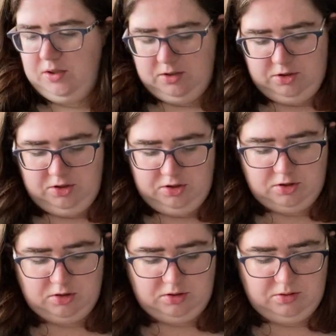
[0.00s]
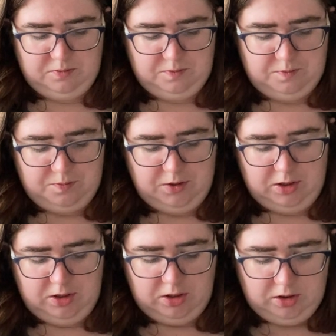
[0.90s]
should
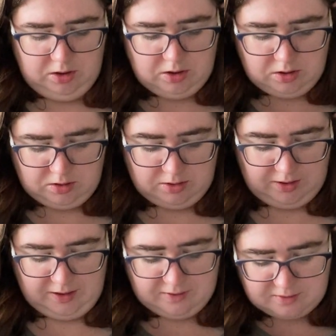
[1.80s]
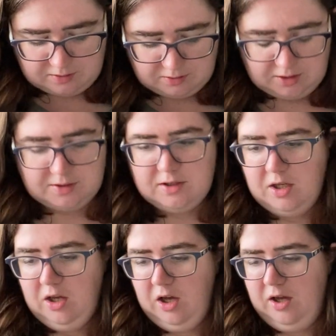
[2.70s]
be, I don't think what it
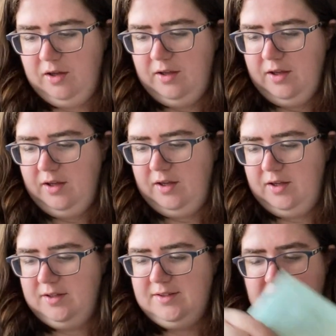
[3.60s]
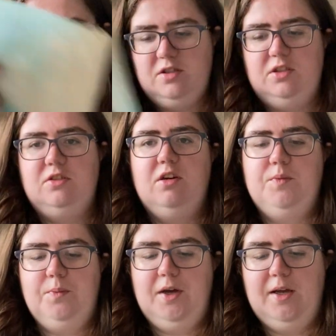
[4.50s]
is. Santa's
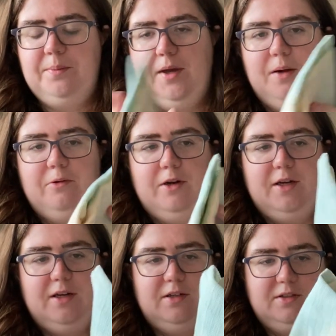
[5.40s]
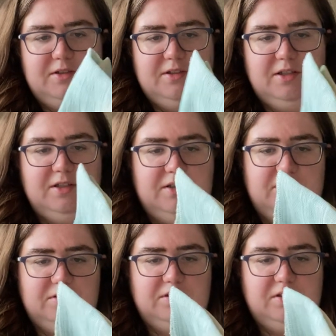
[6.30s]
Trip by Barbara Anna
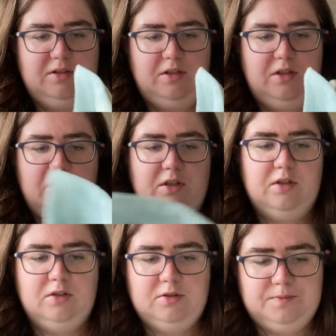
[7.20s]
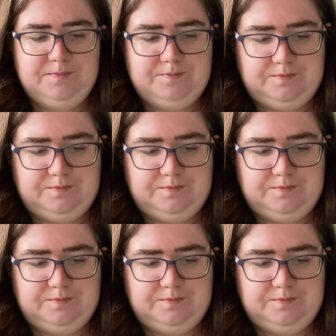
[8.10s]
Designs. I